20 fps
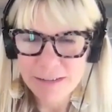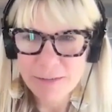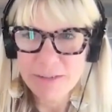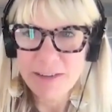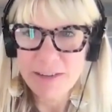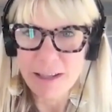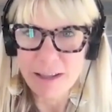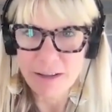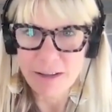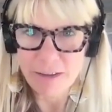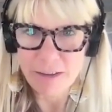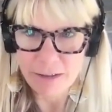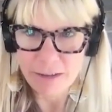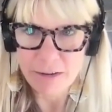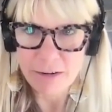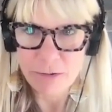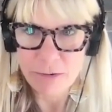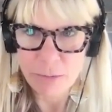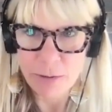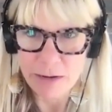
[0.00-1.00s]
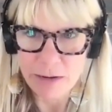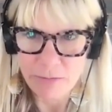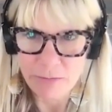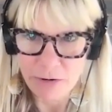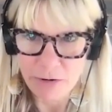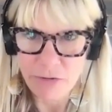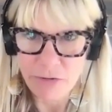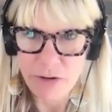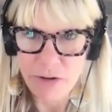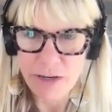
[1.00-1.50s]
We'll tell us the quick
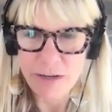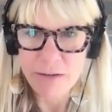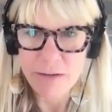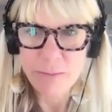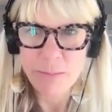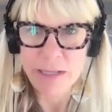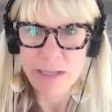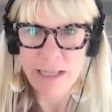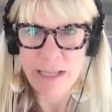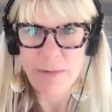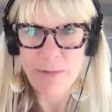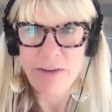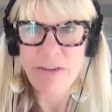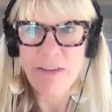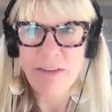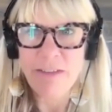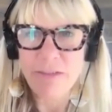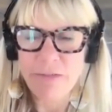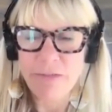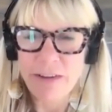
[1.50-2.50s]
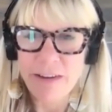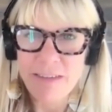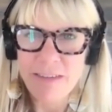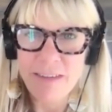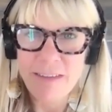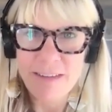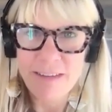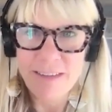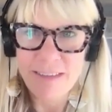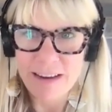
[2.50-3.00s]
version, but let me just suffice
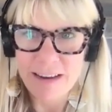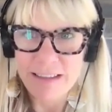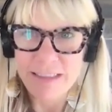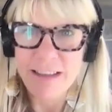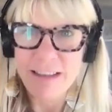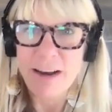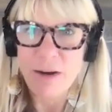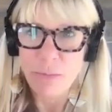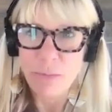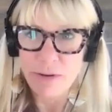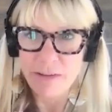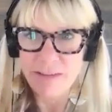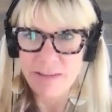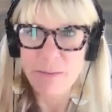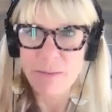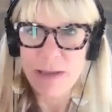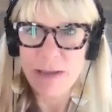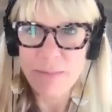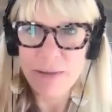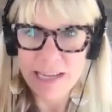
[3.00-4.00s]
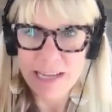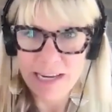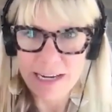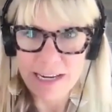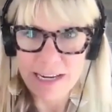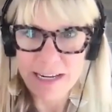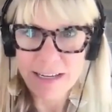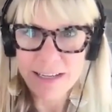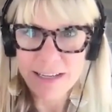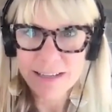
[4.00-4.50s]
it to say that I was in my
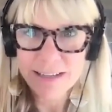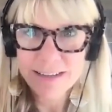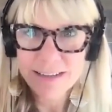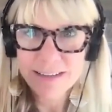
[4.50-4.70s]
bikini.